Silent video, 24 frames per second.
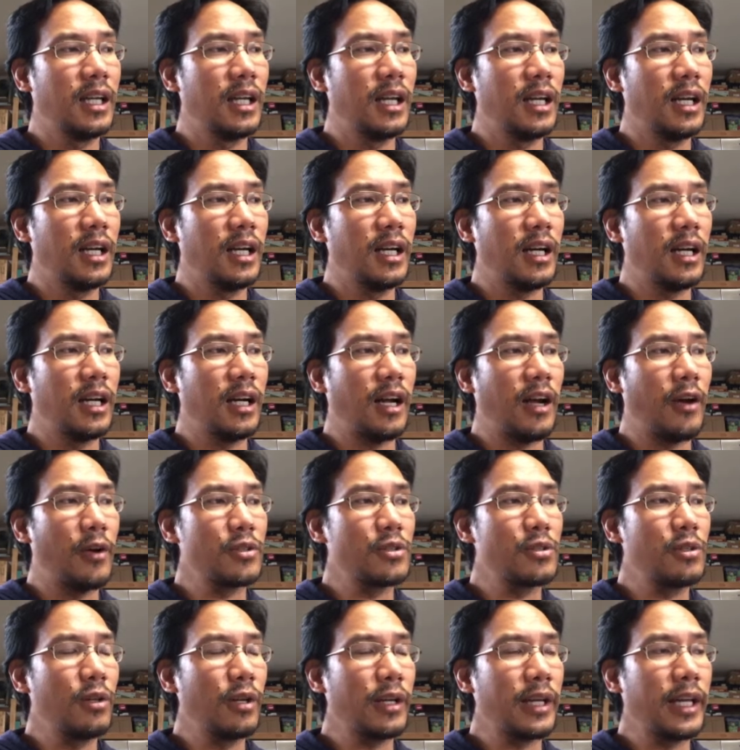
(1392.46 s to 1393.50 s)
I
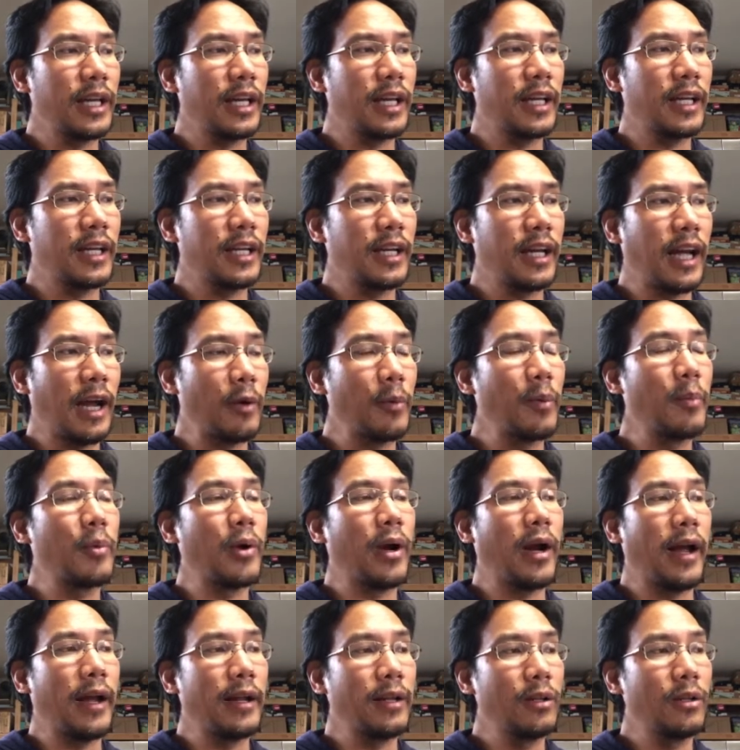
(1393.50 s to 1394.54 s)
remember
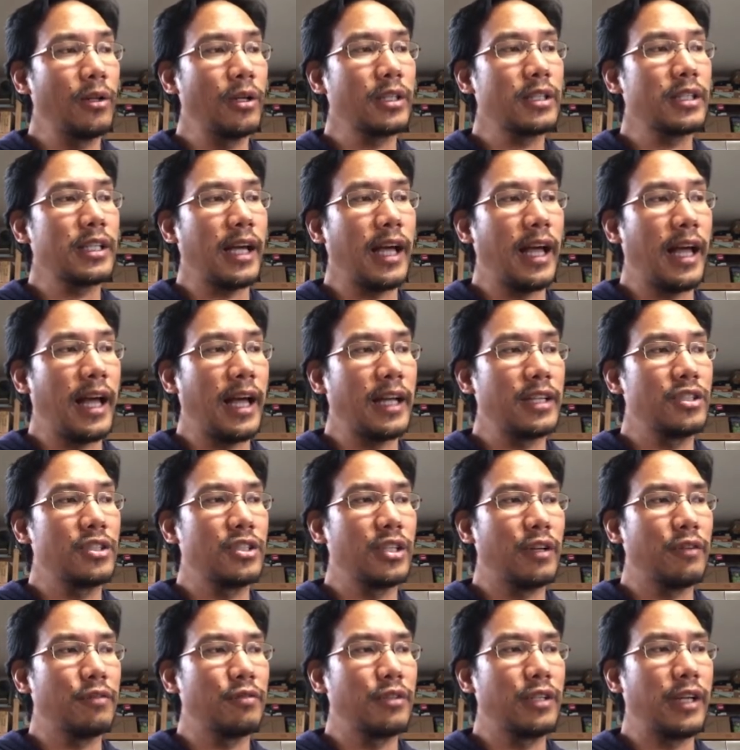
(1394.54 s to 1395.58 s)
I looked at
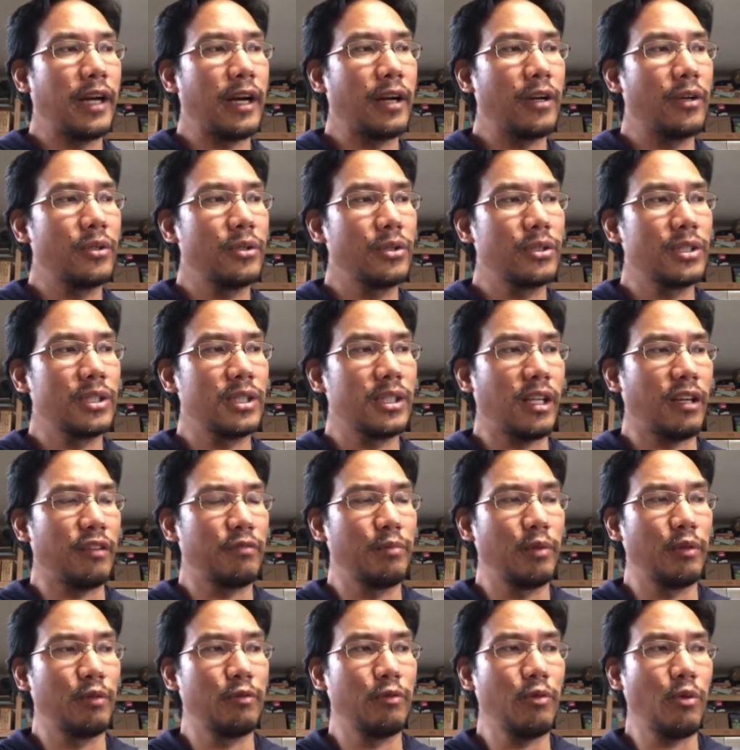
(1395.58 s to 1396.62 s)
Jeff Darrow's stuff
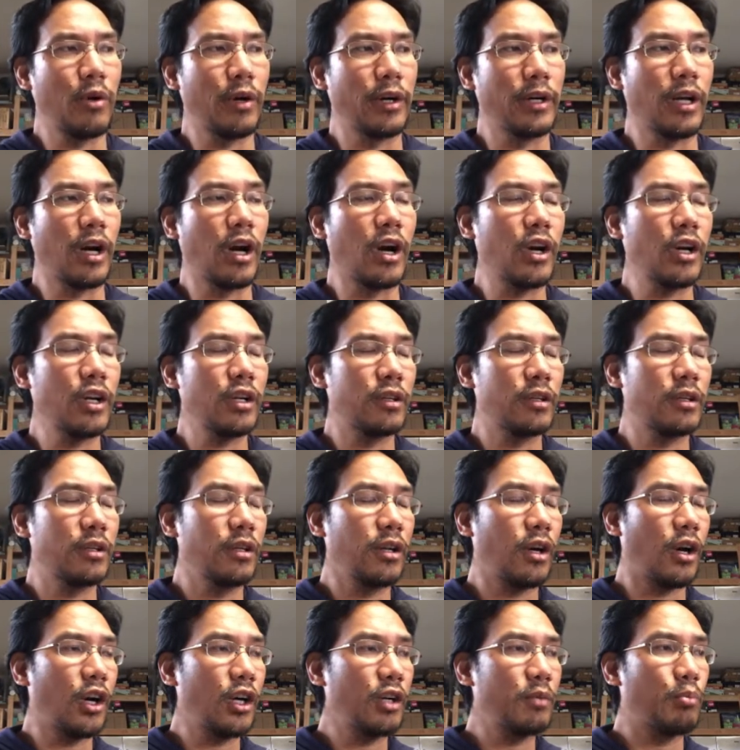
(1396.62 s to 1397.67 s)
before and
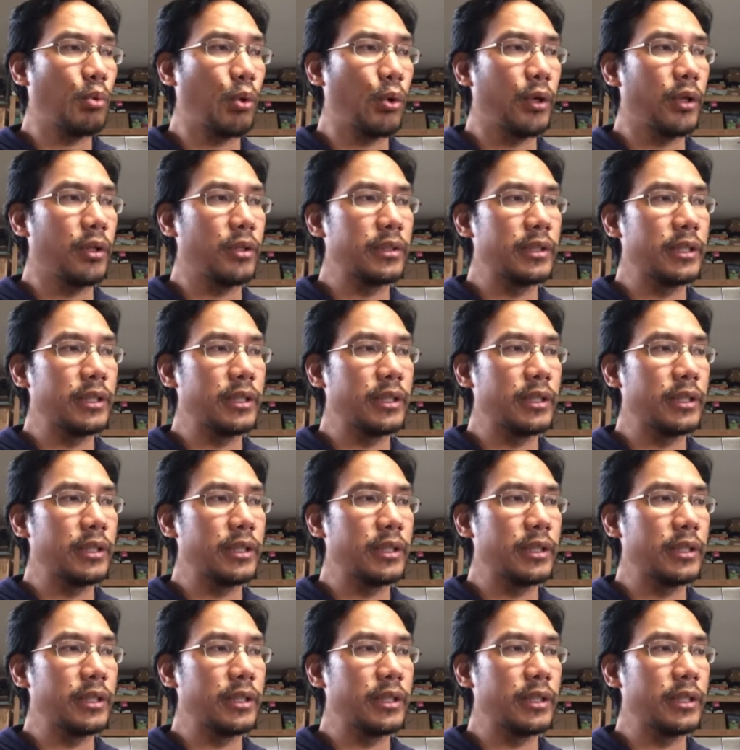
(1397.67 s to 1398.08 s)
hard-boiled.